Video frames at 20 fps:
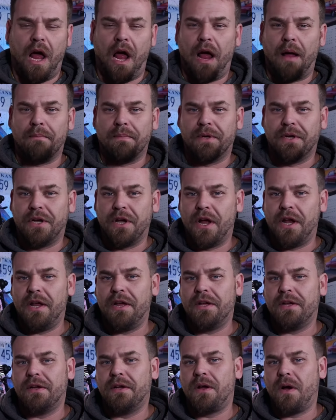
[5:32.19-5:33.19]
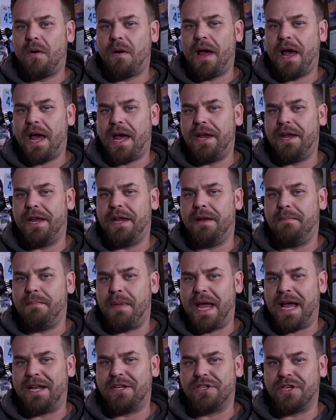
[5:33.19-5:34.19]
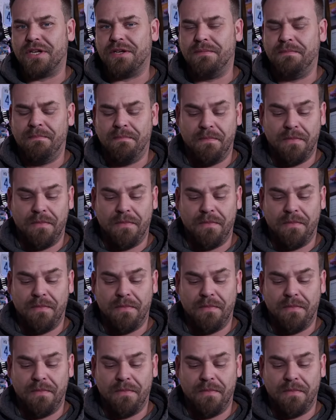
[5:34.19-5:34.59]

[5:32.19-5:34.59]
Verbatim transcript: I'm going to go ahead and imagine